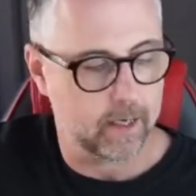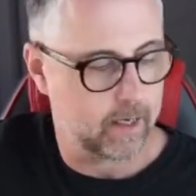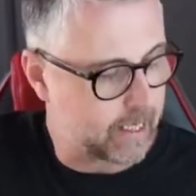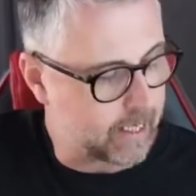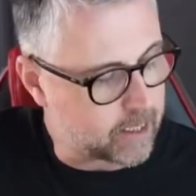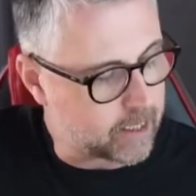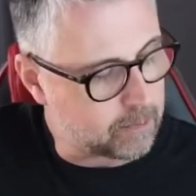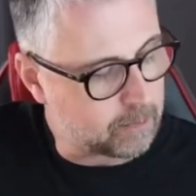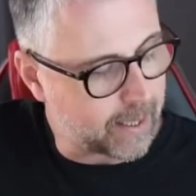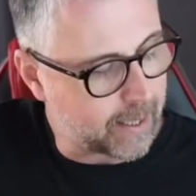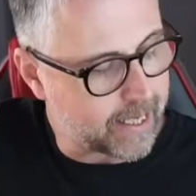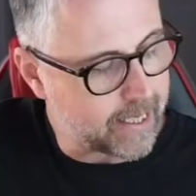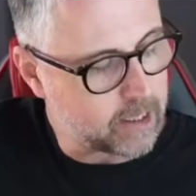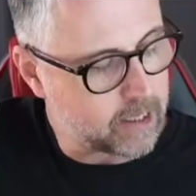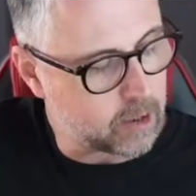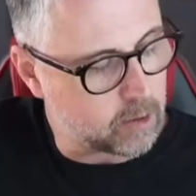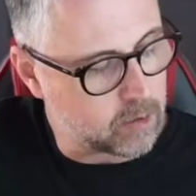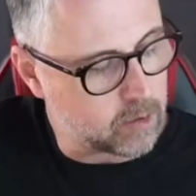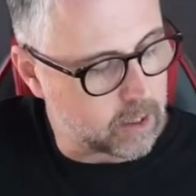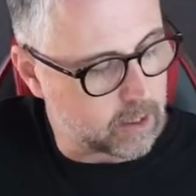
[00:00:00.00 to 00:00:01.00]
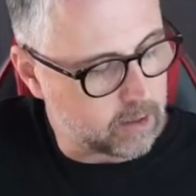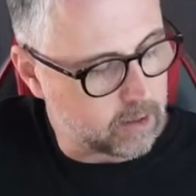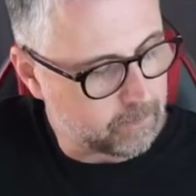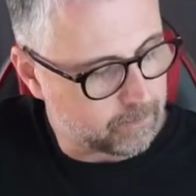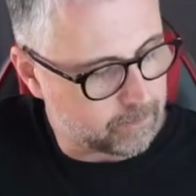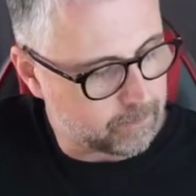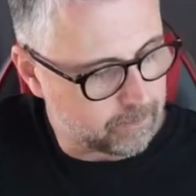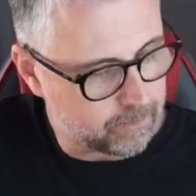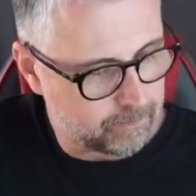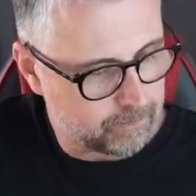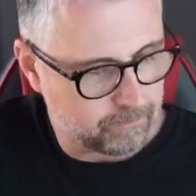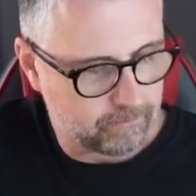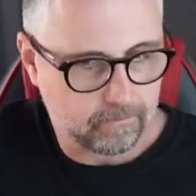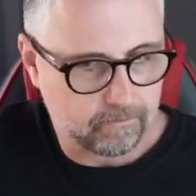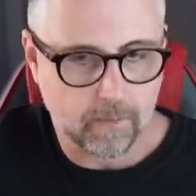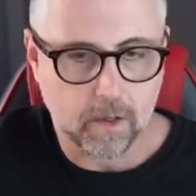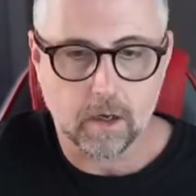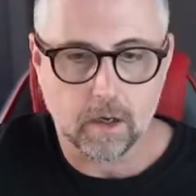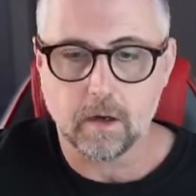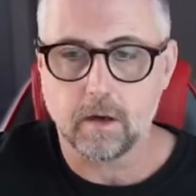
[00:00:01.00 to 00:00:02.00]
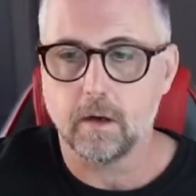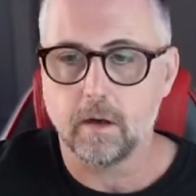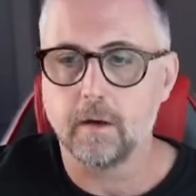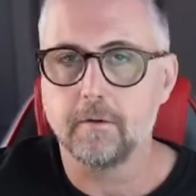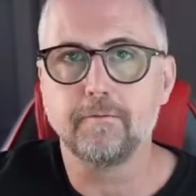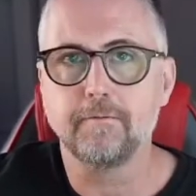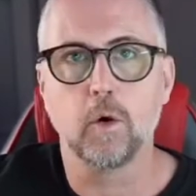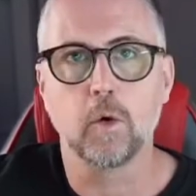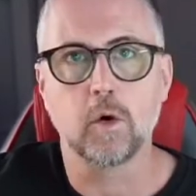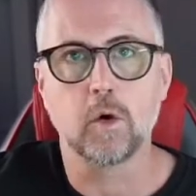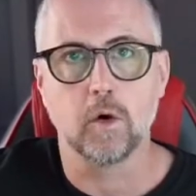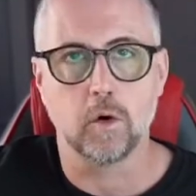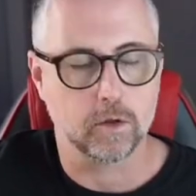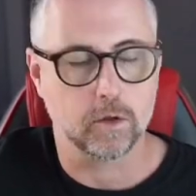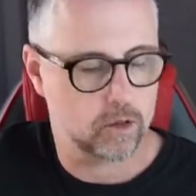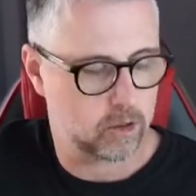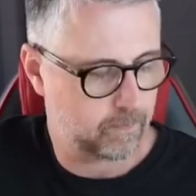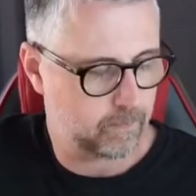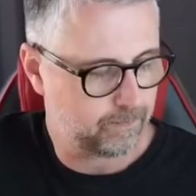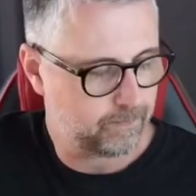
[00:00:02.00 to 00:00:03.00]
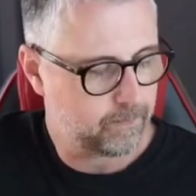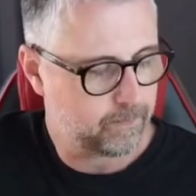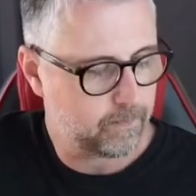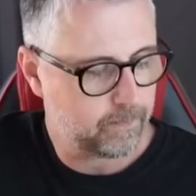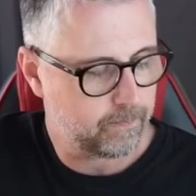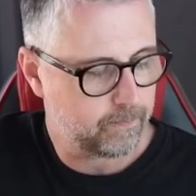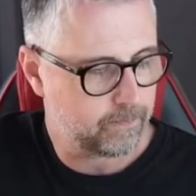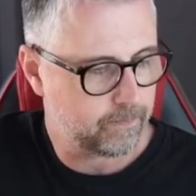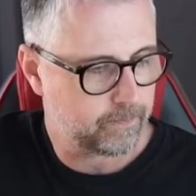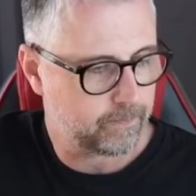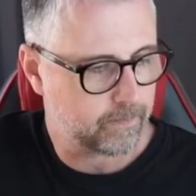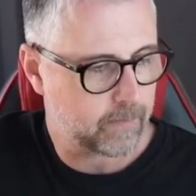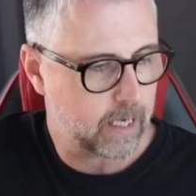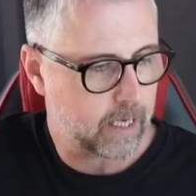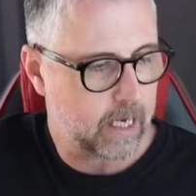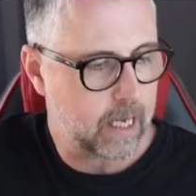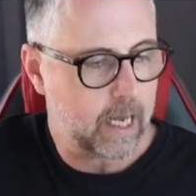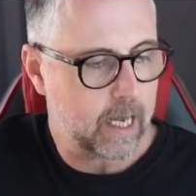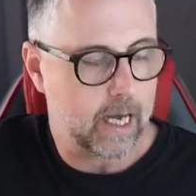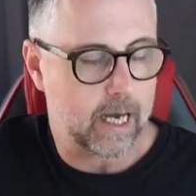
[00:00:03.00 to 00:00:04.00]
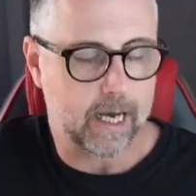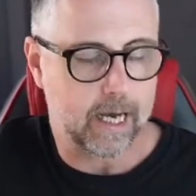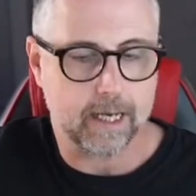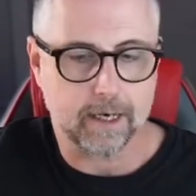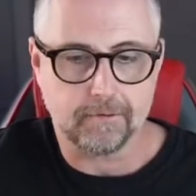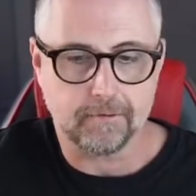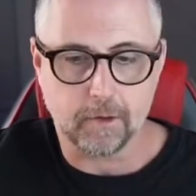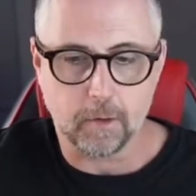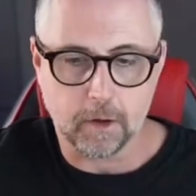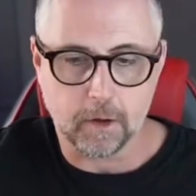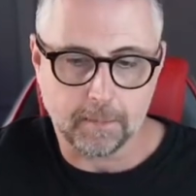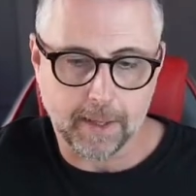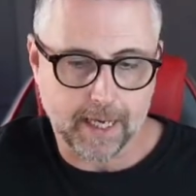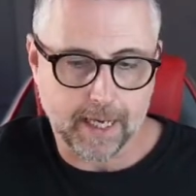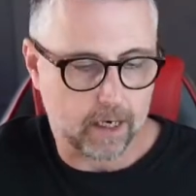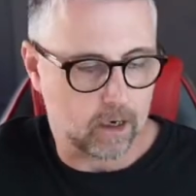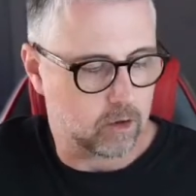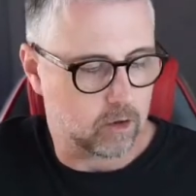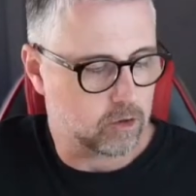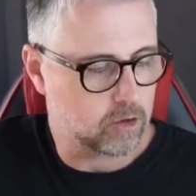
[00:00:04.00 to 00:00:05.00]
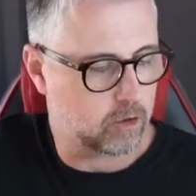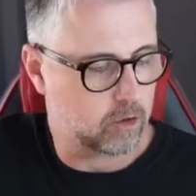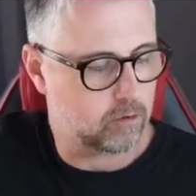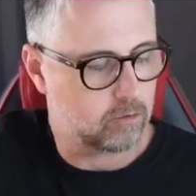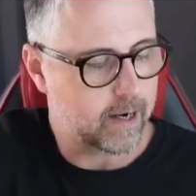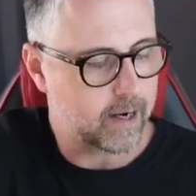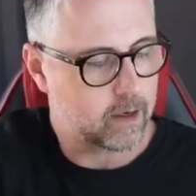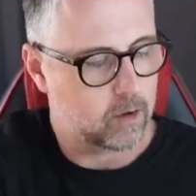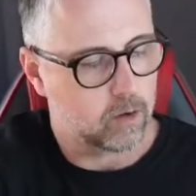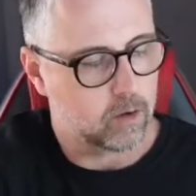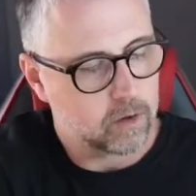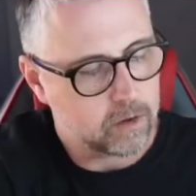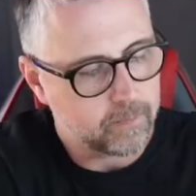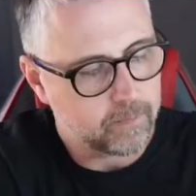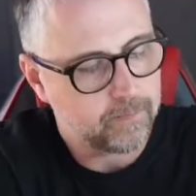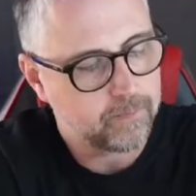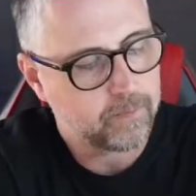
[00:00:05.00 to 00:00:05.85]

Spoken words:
It's played using 4 chords, and if you want to play along to the record,